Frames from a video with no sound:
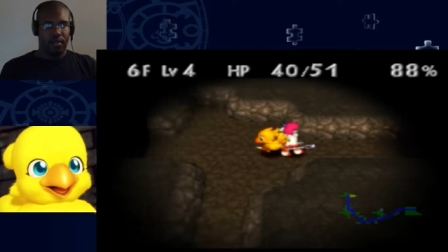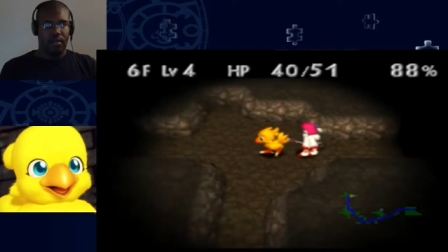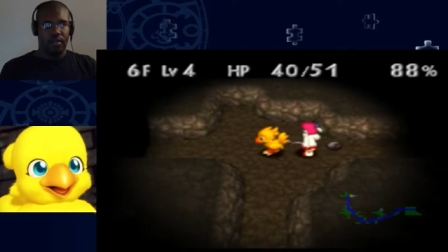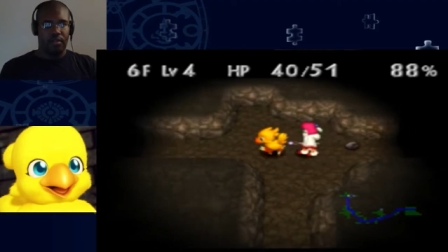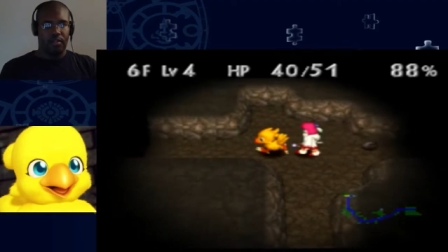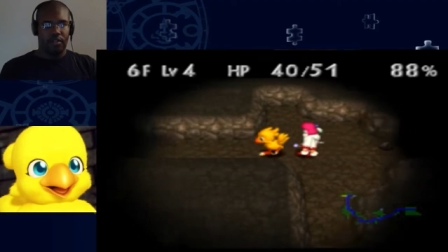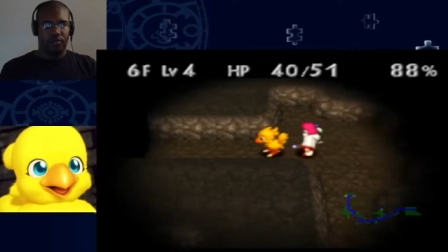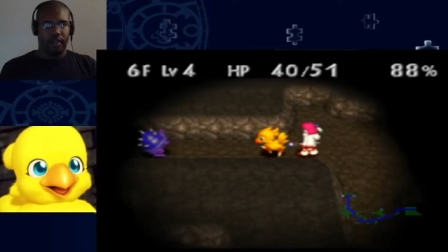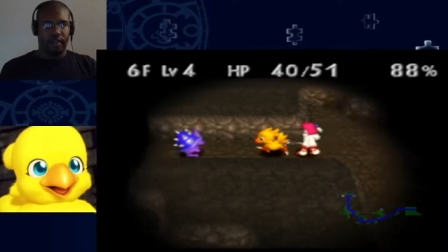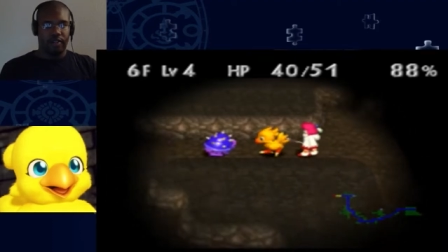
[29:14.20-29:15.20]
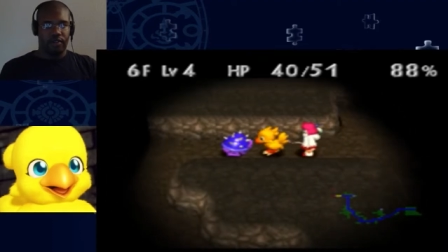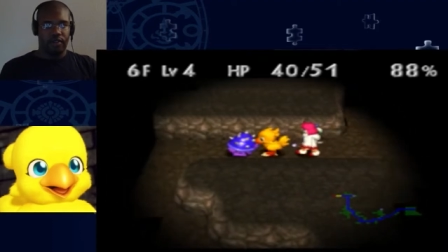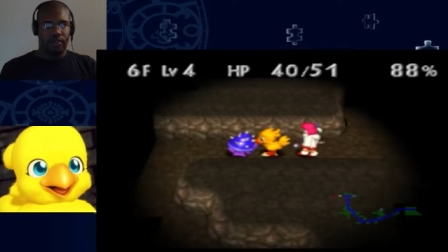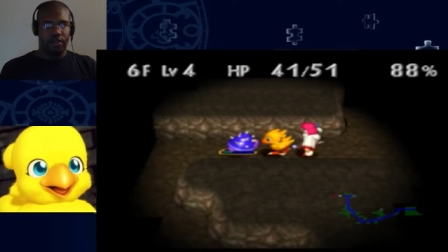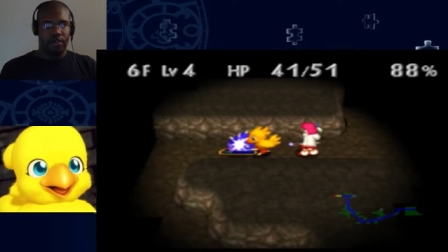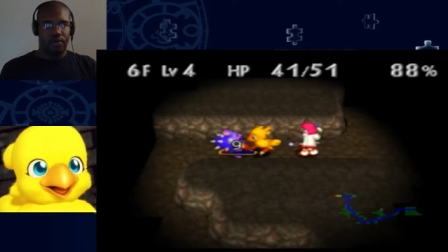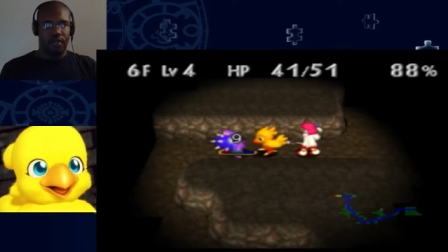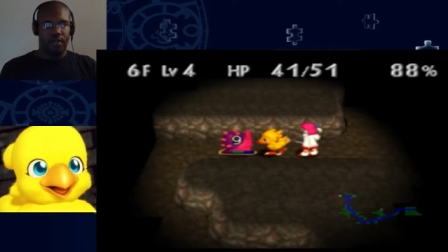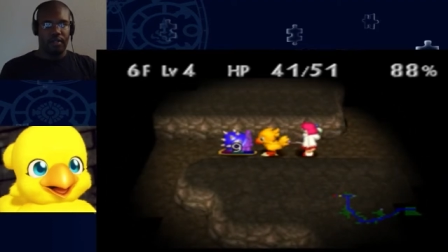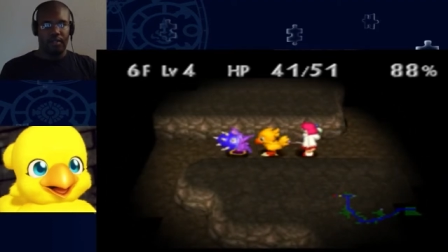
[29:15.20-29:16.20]
It's just a regular stone.
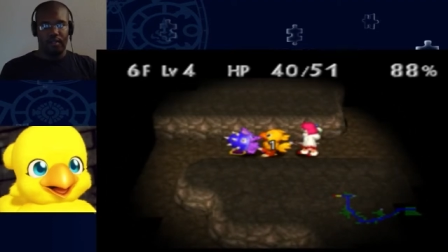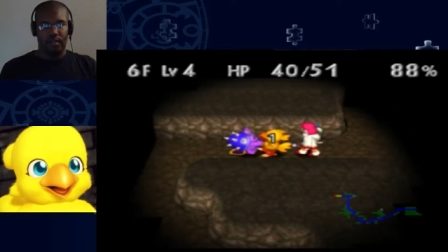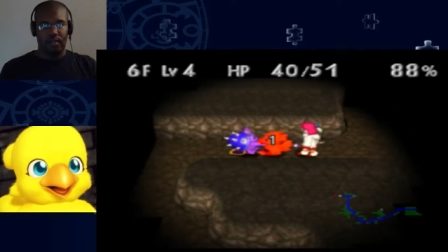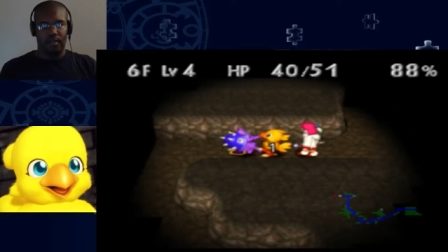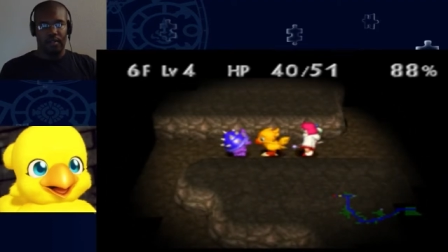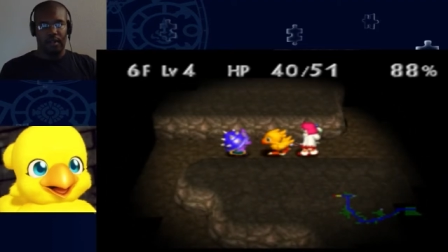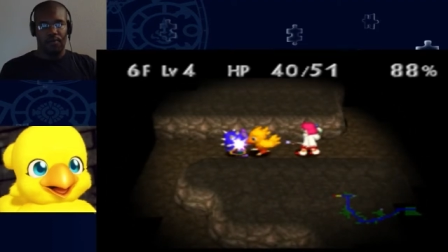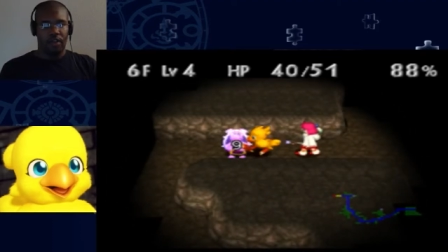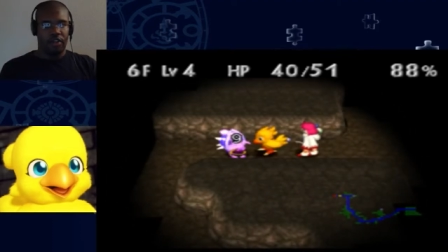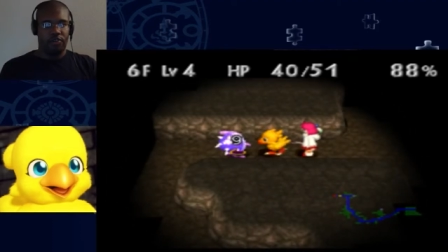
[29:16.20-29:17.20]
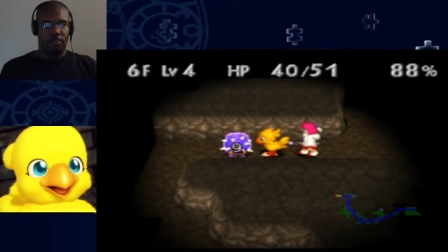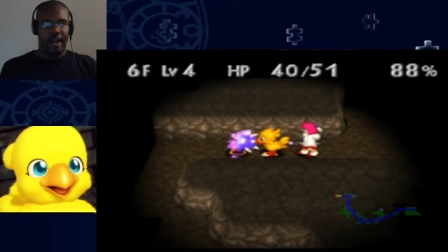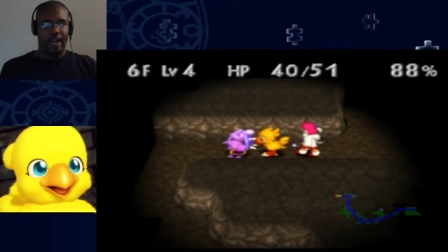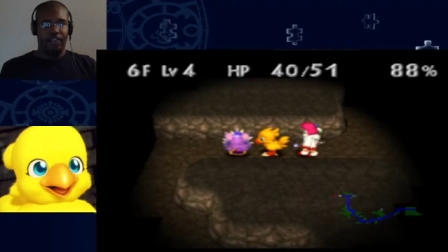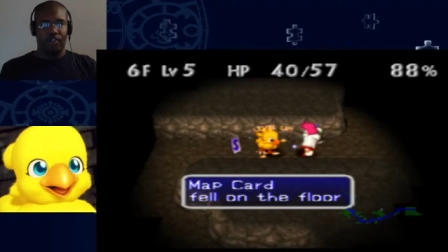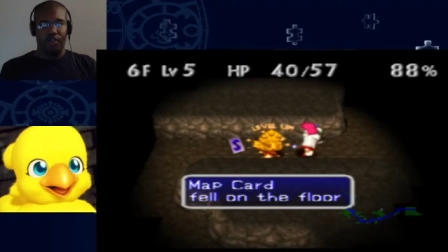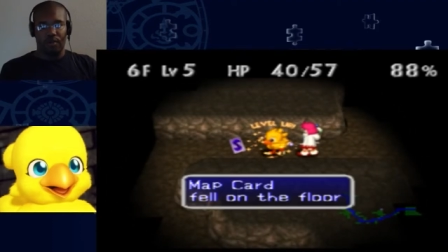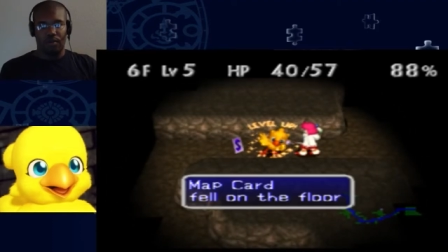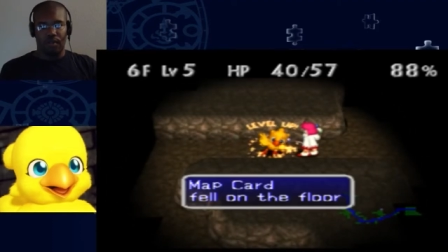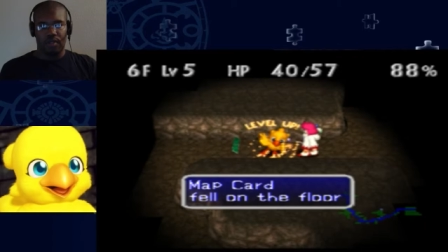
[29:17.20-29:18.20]
I want crash
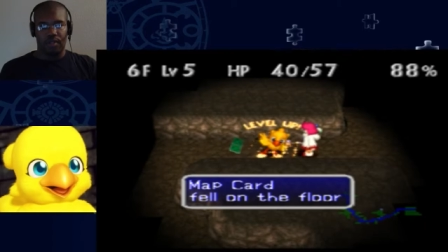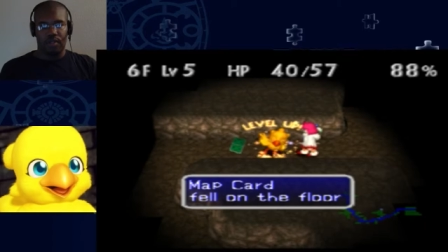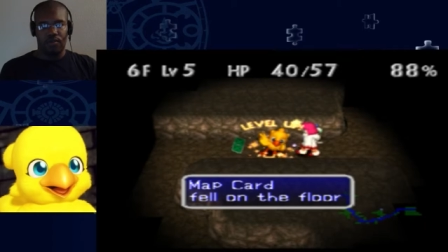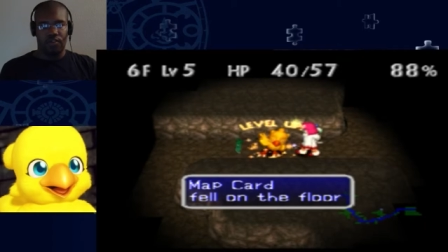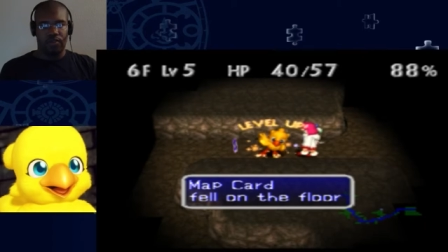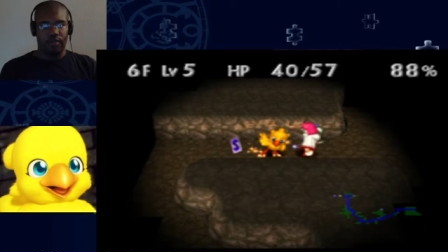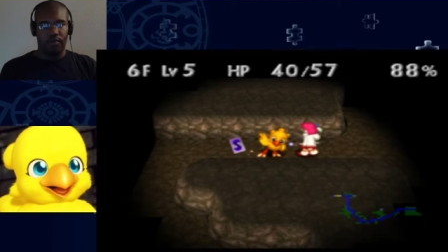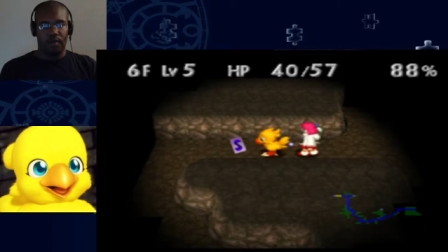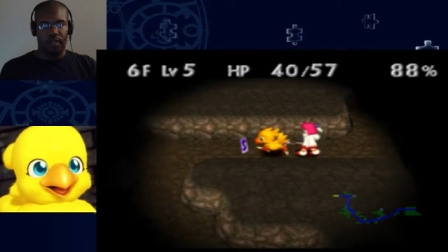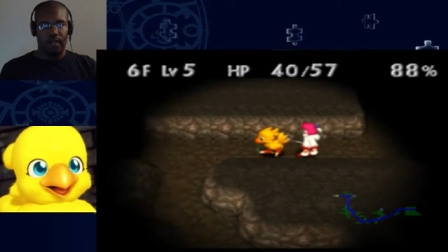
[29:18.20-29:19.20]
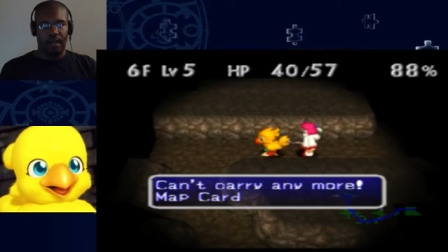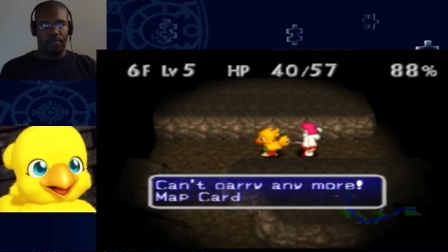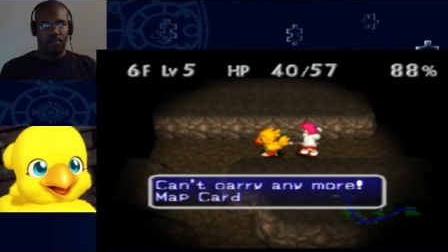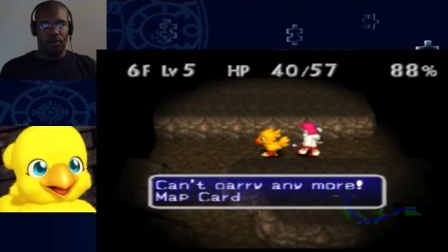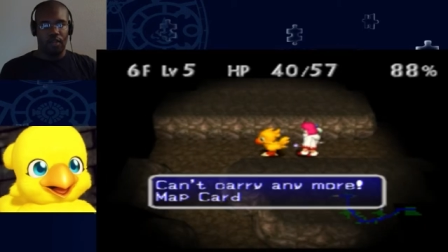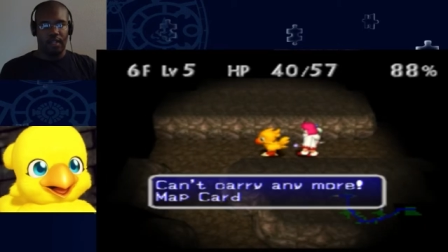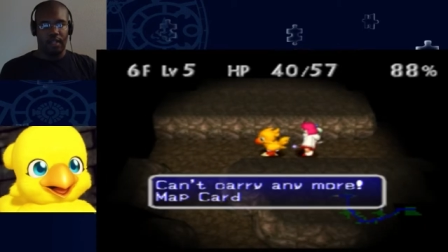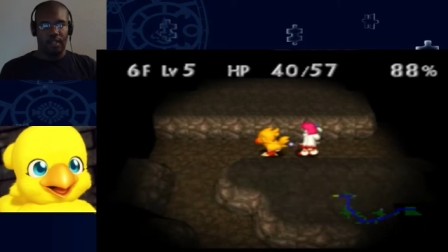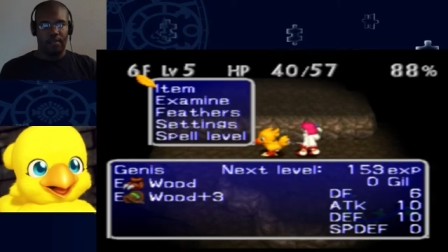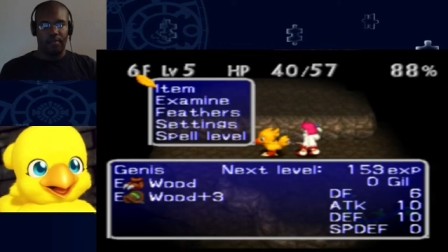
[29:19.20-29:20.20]
stones. Those are generally the ones I want to
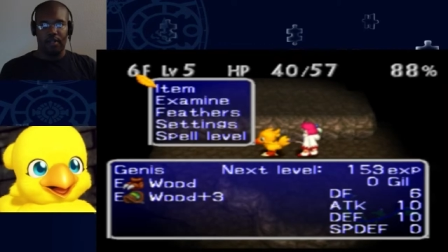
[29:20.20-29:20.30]
keep.